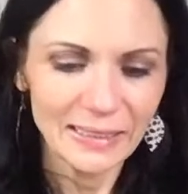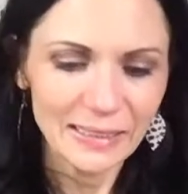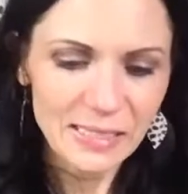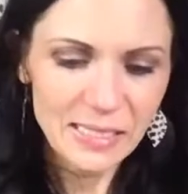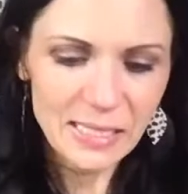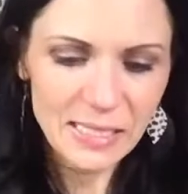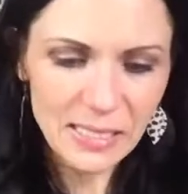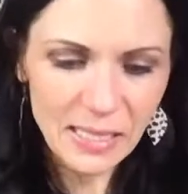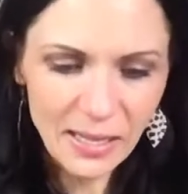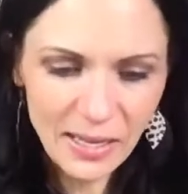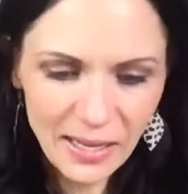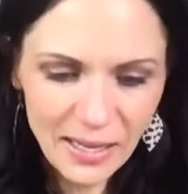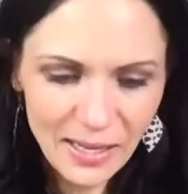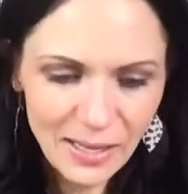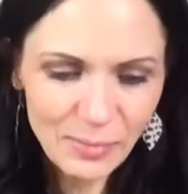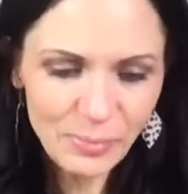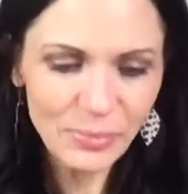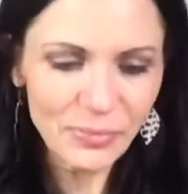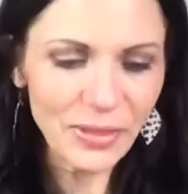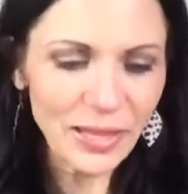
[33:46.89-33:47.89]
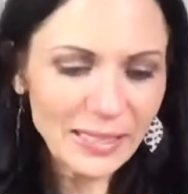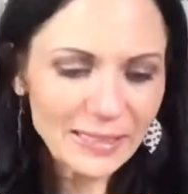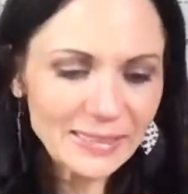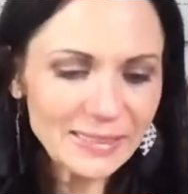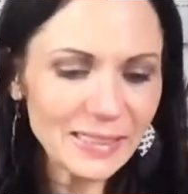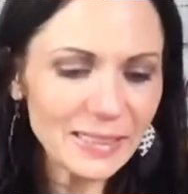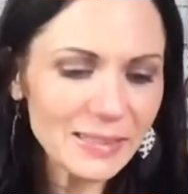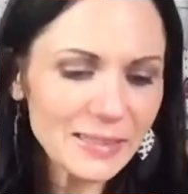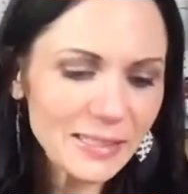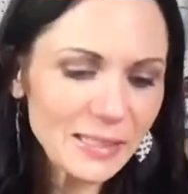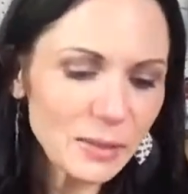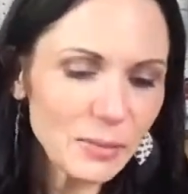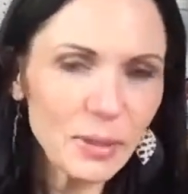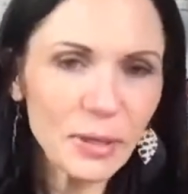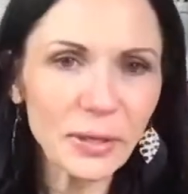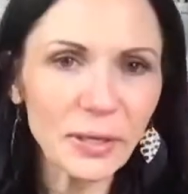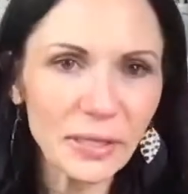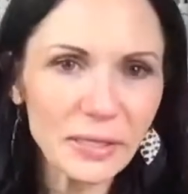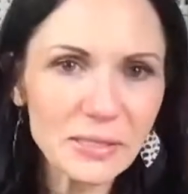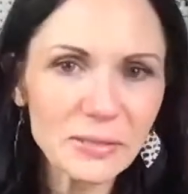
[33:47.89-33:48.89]
stop. That's the thing
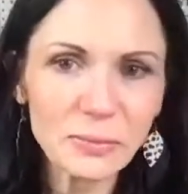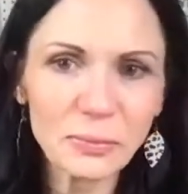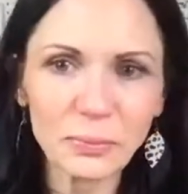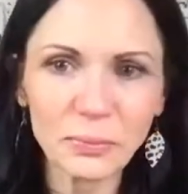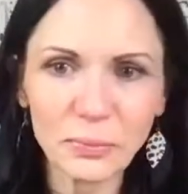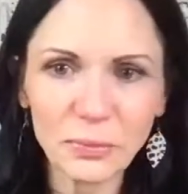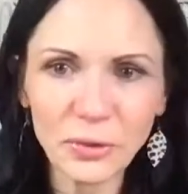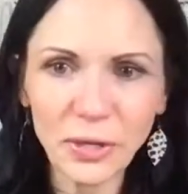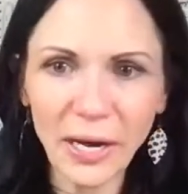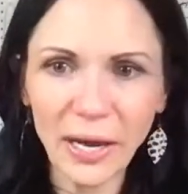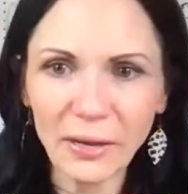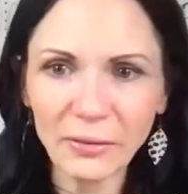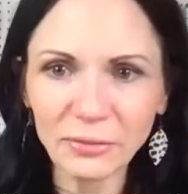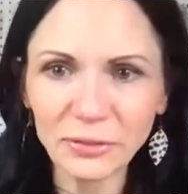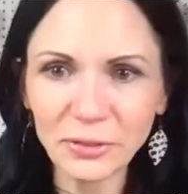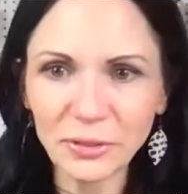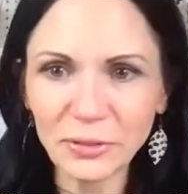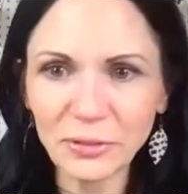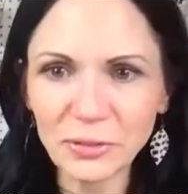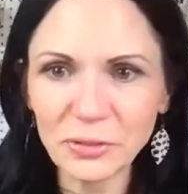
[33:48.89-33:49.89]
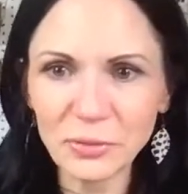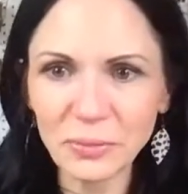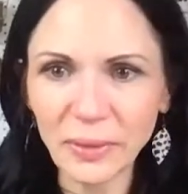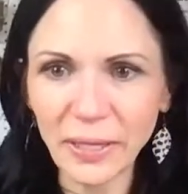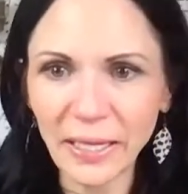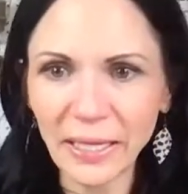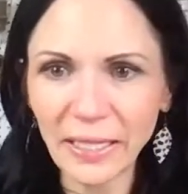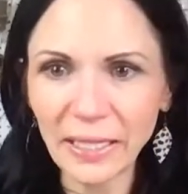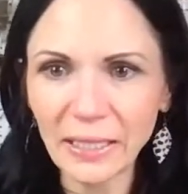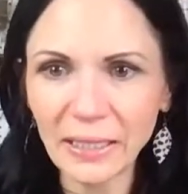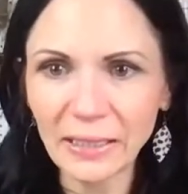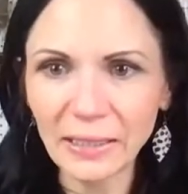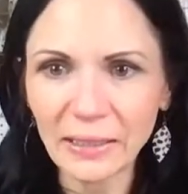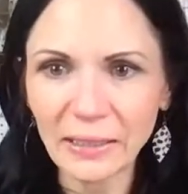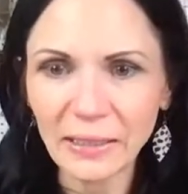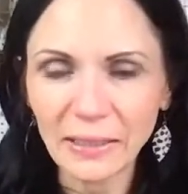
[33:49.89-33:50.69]
about us crafters, right?